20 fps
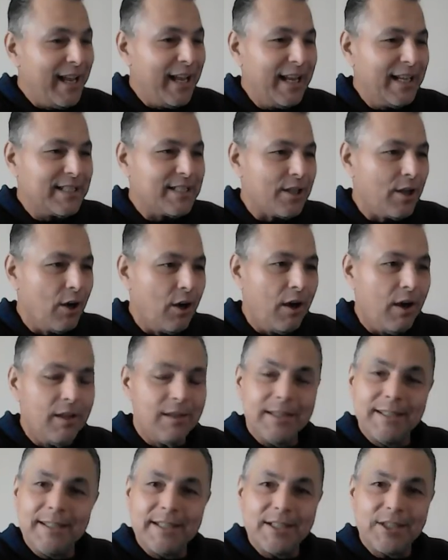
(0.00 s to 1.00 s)
It's
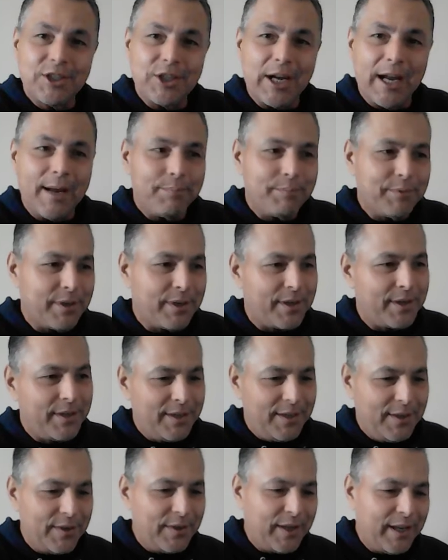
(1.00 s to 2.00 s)
all in this chapter,
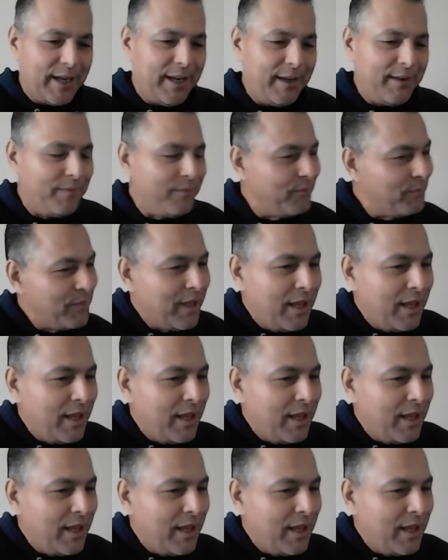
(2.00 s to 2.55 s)
okay?